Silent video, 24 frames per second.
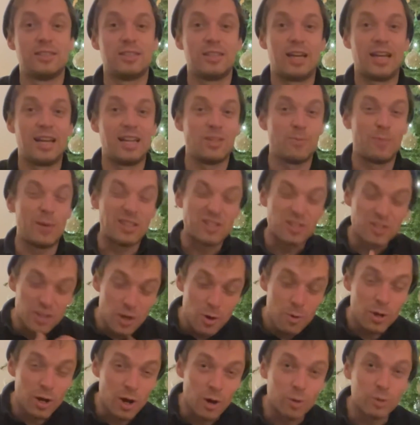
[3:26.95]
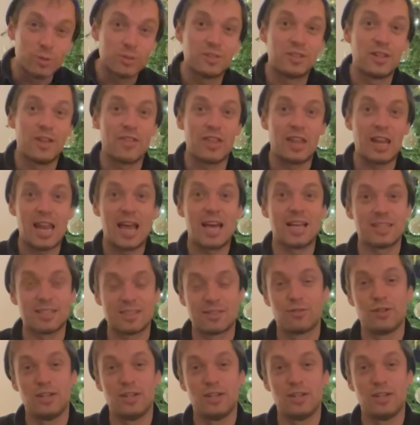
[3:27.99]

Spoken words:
and it's been so cold that the last